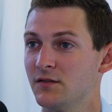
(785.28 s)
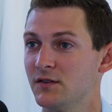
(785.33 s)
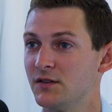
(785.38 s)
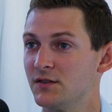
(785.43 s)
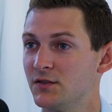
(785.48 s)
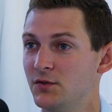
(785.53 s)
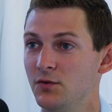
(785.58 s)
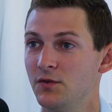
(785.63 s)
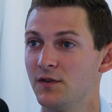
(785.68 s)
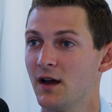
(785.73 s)
of
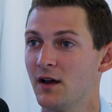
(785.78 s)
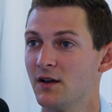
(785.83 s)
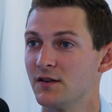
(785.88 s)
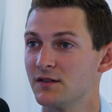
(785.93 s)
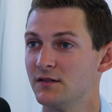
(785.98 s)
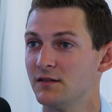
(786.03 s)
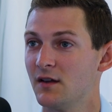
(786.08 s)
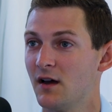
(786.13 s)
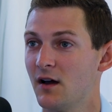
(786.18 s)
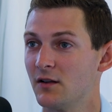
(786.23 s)
his
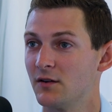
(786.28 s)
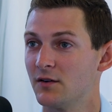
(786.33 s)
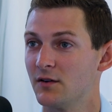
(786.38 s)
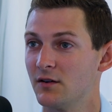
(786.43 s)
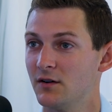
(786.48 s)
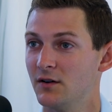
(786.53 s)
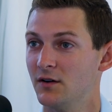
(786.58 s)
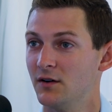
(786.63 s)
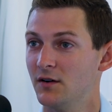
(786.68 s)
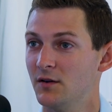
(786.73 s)

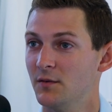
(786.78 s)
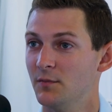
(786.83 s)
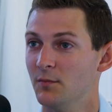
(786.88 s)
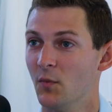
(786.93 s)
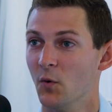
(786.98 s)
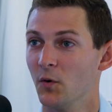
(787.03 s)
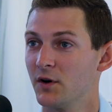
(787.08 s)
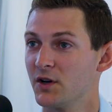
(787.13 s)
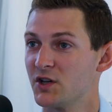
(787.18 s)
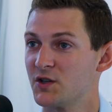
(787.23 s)
$2,000
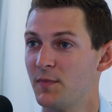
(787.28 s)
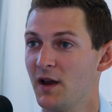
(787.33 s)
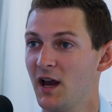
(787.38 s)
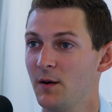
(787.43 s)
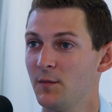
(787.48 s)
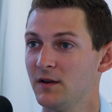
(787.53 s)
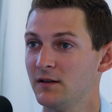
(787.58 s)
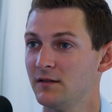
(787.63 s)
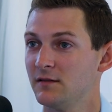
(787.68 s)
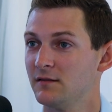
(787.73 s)
mortgage
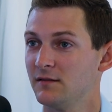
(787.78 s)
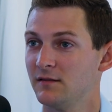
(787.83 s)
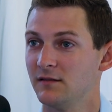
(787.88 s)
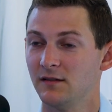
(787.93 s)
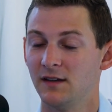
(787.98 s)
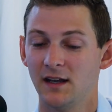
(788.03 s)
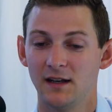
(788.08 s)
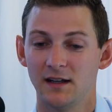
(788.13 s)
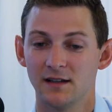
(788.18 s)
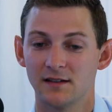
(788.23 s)
payment,
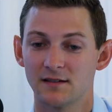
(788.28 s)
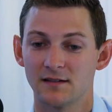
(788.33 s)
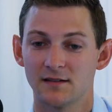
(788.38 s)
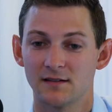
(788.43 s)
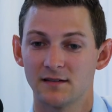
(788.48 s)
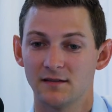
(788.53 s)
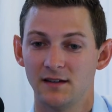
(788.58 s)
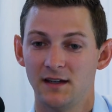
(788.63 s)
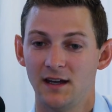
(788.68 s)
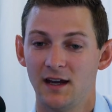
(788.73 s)

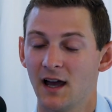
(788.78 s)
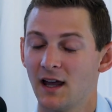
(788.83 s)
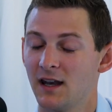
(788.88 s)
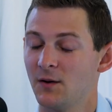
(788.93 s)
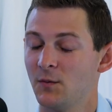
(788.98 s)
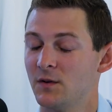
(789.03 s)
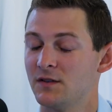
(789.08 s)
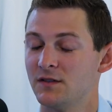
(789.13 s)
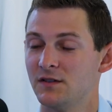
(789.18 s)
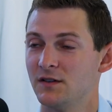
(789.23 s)
and he
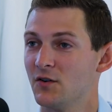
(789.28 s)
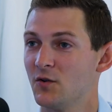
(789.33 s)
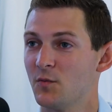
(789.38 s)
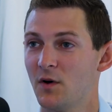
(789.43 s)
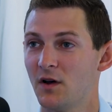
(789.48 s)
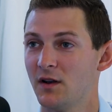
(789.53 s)
got in with zero